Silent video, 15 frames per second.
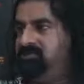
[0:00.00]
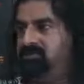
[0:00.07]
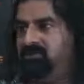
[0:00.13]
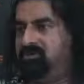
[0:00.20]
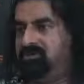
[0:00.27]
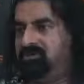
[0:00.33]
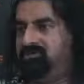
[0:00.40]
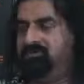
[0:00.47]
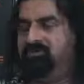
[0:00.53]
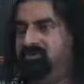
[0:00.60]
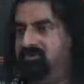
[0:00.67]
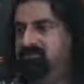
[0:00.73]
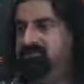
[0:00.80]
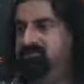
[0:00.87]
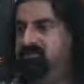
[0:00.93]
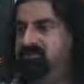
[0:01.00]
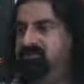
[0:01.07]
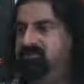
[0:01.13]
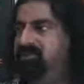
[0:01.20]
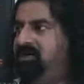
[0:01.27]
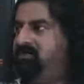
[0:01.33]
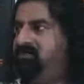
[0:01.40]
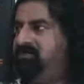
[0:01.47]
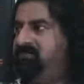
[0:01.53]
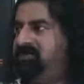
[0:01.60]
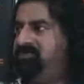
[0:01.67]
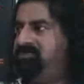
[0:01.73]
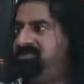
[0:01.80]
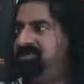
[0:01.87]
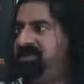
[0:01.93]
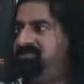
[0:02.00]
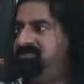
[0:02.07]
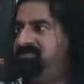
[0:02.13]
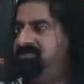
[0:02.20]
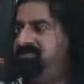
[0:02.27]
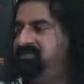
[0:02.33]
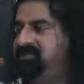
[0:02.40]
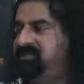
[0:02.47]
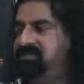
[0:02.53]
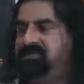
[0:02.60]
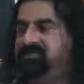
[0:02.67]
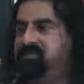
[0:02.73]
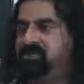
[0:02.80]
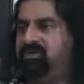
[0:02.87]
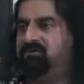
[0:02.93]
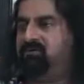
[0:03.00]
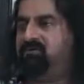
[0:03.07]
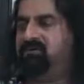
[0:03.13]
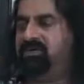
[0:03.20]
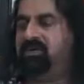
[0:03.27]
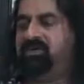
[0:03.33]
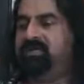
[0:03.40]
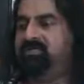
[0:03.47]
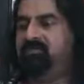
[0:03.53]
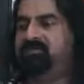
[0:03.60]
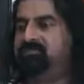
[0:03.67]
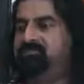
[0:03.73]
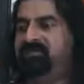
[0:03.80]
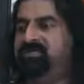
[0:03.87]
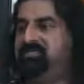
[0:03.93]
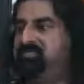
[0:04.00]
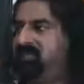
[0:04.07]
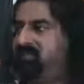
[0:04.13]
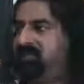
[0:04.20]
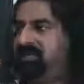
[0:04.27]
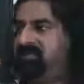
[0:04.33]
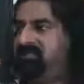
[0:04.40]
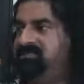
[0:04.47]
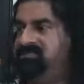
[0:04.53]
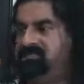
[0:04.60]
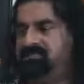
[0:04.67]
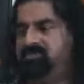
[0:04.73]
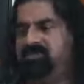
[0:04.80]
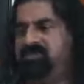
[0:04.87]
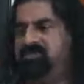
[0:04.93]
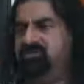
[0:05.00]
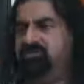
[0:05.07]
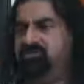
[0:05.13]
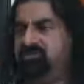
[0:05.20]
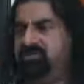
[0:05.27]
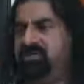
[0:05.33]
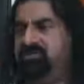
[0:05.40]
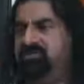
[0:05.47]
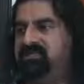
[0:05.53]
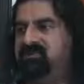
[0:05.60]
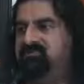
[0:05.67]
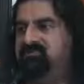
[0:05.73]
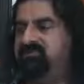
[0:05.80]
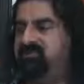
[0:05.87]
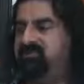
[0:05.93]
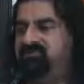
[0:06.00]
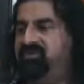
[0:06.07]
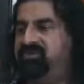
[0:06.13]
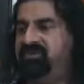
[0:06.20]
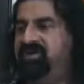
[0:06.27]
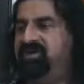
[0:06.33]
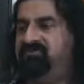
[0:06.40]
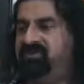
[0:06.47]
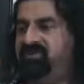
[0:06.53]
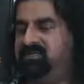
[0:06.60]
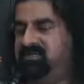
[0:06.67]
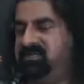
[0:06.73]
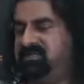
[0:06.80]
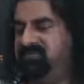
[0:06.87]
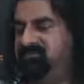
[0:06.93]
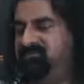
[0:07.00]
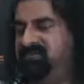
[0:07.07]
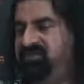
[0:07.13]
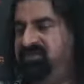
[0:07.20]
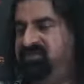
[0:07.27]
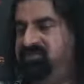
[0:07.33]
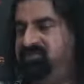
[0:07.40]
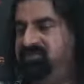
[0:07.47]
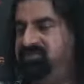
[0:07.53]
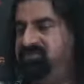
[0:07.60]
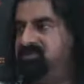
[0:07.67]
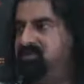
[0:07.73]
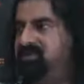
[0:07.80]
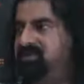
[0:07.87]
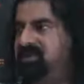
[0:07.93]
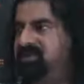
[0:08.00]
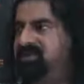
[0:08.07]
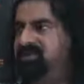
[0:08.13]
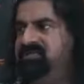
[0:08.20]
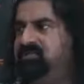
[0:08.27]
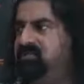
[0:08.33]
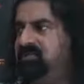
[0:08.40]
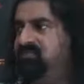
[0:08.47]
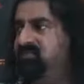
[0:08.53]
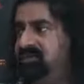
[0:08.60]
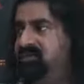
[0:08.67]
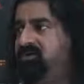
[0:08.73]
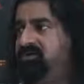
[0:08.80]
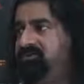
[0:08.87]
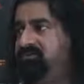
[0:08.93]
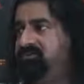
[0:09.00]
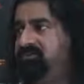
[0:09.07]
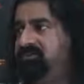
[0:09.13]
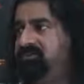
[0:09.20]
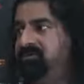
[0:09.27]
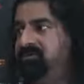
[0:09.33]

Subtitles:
So, without much activity, it's not about your spiritual practices. You can do sadhana for every time, but if the inner space is not clean, it will not work on you.